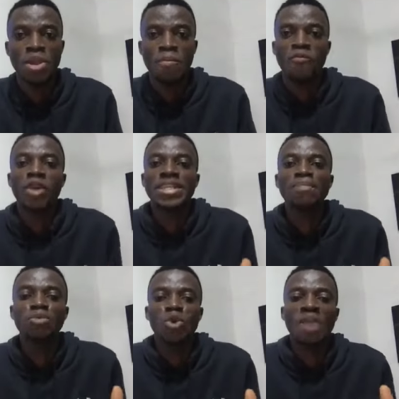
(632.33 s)
for them
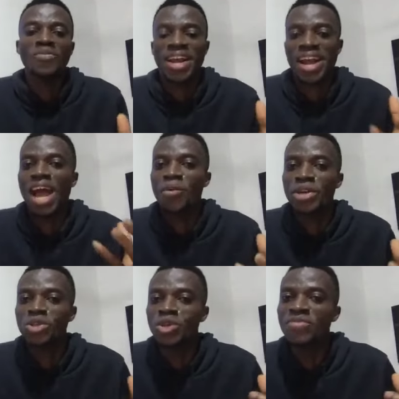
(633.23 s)
to have the courage
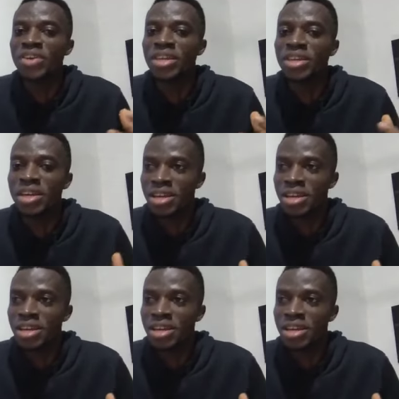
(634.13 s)
to even